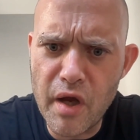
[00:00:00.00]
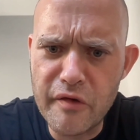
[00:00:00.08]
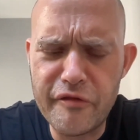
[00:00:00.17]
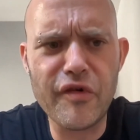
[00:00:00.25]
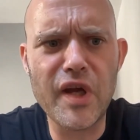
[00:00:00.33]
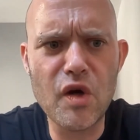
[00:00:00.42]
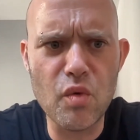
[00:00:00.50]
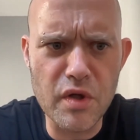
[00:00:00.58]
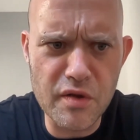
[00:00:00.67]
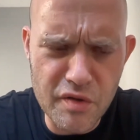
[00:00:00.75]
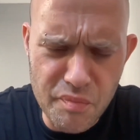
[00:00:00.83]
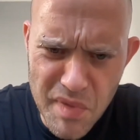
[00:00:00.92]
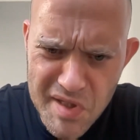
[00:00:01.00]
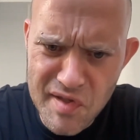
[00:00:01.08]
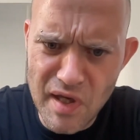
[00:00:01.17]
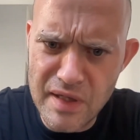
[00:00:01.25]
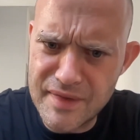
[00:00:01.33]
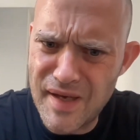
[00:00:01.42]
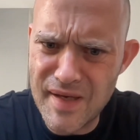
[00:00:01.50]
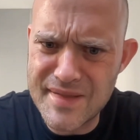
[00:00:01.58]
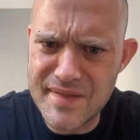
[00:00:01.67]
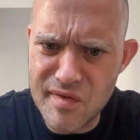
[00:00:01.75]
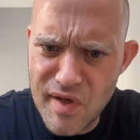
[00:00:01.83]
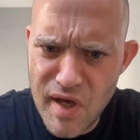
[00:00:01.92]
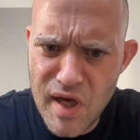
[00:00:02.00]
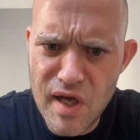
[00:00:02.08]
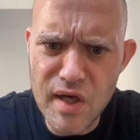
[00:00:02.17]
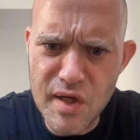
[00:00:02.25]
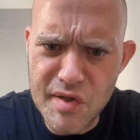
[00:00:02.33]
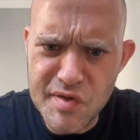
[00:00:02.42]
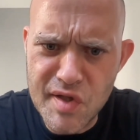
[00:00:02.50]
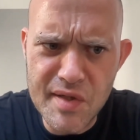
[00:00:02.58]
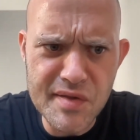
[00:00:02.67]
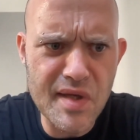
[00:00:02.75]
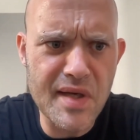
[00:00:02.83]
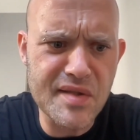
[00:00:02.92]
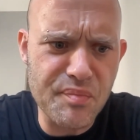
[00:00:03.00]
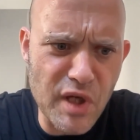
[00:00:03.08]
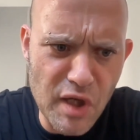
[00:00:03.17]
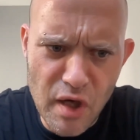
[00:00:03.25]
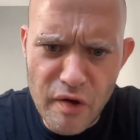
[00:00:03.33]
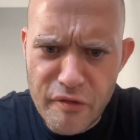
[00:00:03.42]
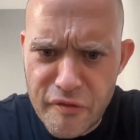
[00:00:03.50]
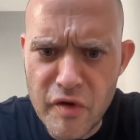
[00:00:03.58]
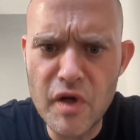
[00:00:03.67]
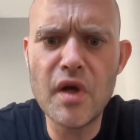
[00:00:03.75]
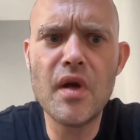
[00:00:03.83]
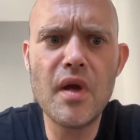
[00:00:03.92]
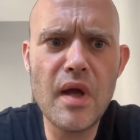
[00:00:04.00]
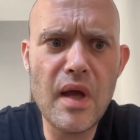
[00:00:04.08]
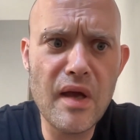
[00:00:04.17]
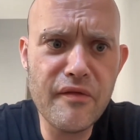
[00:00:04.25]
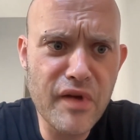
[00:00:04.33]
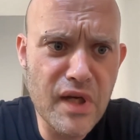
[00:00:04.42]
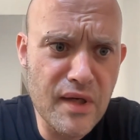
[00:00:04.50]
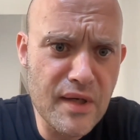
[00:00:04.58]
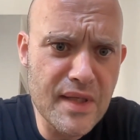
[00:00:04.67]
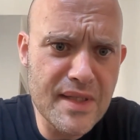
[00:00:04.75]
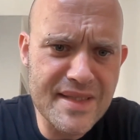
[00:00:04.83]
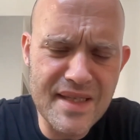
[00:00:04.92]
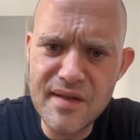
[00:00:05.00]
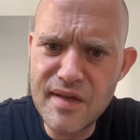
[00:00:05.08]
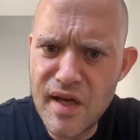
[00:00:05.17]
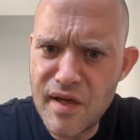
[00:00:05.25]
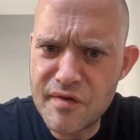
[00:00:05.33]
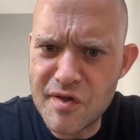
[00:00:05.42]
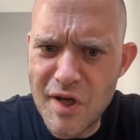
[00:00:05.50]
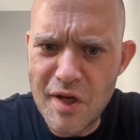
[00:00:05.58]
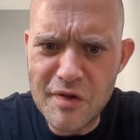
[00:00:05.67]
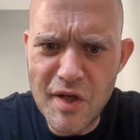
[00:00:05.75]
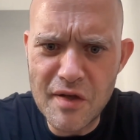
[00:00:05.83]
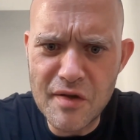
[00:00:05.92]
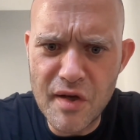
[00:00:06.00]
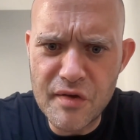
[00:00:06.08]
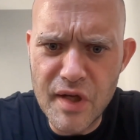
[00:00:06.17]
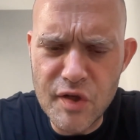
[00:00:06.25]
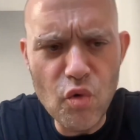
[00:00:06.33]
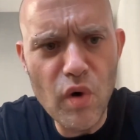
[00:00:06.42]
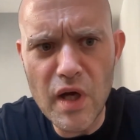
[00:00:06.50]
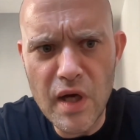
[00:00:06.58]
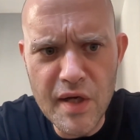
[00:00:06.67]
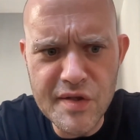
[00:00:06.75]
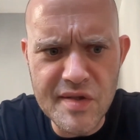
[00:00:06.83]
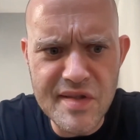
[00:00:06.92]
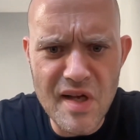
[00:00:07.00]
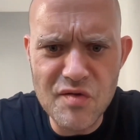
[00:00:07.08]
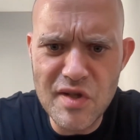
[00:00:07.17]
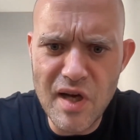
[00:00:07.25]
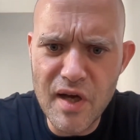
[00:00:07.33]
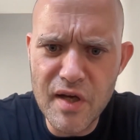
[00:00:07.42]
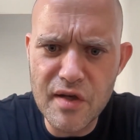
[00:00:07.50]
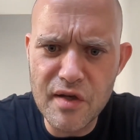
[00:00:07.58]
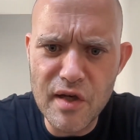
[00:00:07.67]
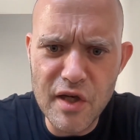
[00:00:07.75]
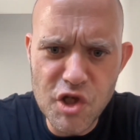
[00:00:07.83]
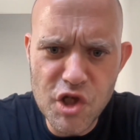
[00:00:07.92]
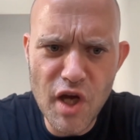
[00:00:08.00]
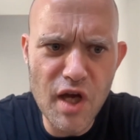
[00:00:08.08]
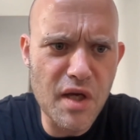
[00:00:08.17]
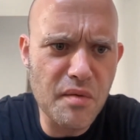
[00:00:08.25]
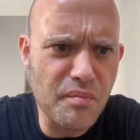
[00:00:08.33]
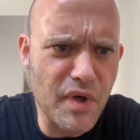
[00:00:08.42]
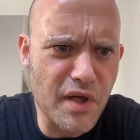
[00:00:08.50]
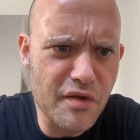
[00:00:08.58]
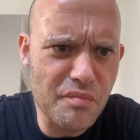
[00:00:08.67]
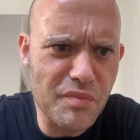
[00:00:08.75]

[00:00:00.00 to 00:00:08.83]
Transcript: frequent missile attacks a day. It's been rough. Having said that, and I do realize it sounds like a cliche, but